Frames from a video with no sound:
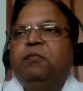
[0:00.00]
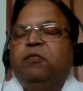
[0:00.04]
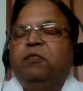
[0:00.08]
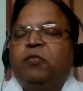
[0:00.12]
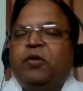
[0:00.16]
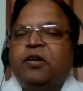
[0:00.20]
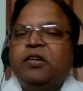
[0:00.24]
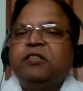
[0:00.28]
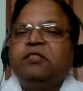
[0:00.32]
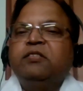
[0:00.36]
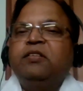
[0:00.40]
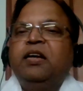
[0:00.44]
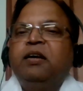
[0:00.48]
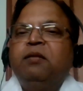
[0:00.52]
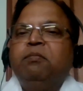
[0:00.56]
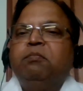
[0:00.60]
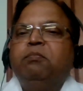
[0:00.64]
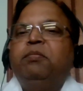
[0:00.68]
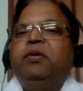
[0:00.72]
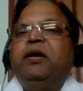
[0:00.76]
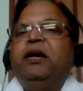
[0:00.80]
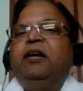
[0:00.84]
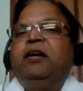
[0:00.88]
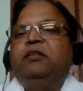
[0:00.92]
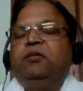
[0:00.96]
what is the
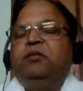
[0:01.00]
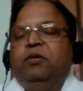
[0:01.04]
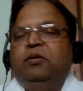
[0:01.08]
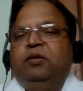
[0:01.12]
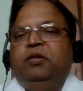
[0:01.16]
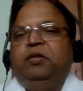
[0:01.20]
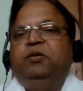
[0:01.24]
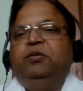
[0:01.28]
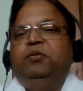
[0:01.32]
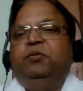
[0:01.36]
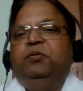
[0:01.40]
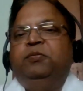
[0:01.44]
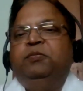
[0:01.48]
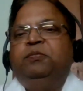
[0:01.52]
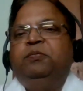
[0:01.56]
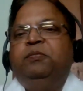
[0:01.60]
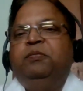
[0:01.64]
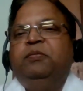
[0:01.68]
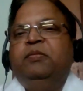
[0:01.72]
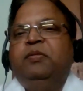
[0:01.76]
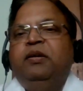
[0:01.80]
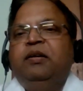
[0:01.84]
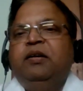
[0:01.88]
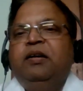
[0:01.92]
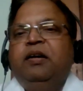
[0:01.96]
impact on it.
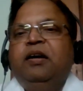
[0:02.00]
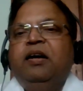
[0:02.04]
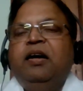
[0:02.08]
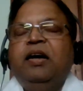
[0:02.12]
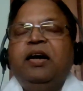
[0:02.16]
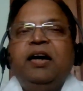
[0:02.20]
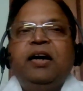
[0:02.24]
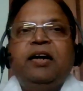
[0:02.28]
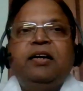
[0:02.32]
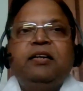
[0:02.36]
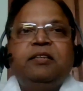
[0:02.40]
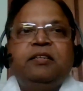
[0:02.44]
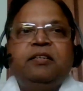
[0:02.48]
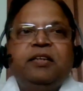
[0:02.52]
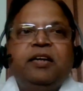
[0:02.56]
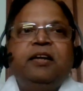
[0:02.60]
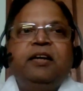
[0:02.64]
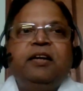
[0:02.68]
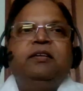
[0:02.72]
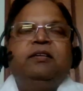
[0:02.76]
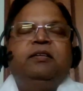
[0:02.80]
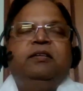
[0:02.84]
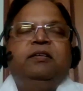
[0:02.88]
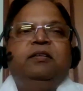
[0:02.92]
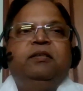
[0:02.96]
And
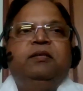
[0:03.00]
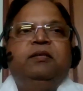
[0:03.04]
then